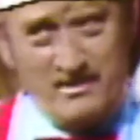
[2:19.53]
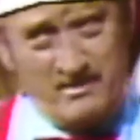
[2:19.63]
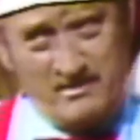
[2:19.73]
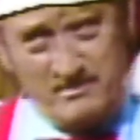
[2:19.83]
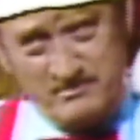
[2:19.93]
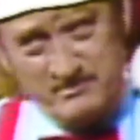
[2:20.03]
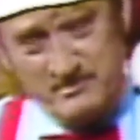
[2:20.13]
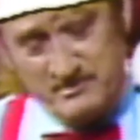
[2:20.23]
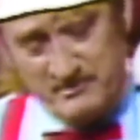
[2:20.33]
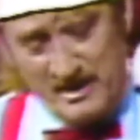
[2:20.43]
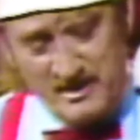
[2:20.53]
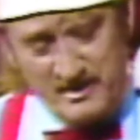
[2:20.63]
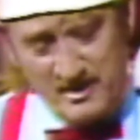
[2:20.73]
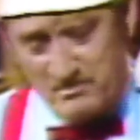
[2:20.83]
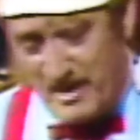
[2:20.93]
Try not to
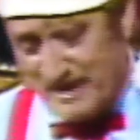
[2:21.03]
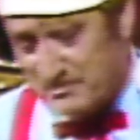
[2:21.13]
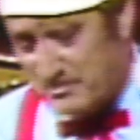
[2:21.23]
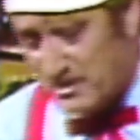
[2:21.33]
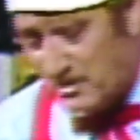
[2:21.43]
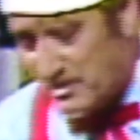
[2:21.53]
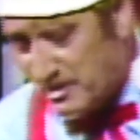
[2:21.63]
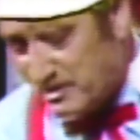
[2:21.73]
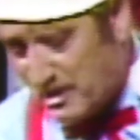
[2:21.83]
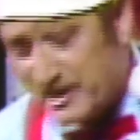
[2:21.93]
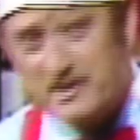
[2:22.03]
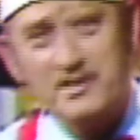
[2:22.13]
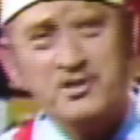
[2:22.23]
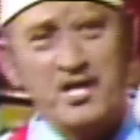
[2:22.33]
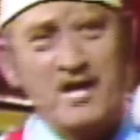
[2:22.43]
get a black one because you look like you need
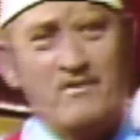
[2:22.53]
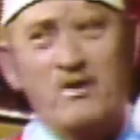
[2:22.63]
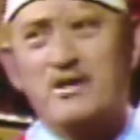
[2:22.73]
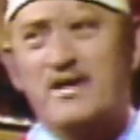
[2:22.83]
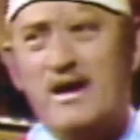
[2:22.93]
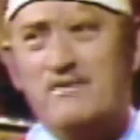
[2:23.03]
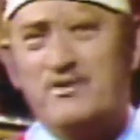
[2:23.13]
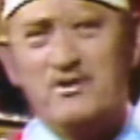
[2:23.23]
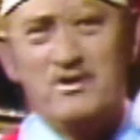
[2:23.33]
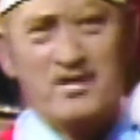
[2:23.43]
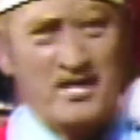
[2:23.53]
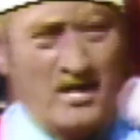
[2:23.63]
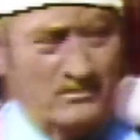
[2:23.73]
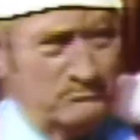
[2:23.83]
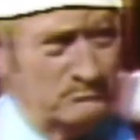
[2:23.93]
a shave all the time if you don't look out.